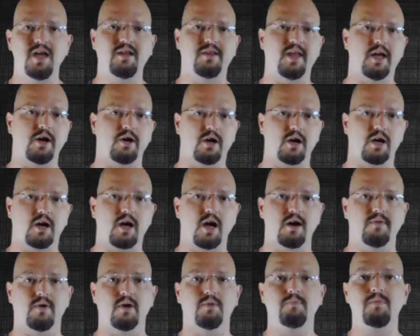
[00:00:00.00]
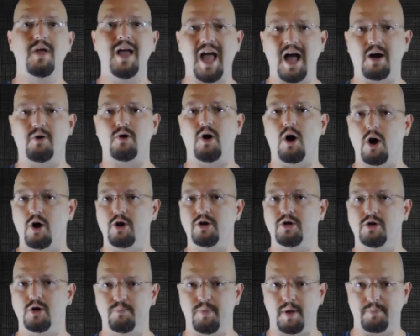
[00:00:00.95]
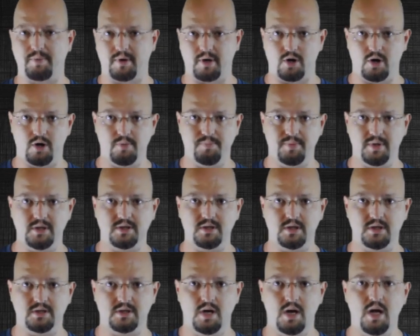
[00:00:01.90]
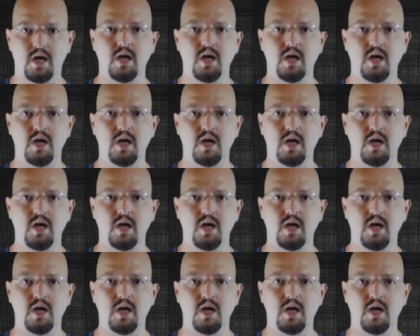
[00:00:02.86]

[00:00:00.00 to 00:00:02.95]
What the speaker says: that are going to cover how to harden your Pepakura pieces.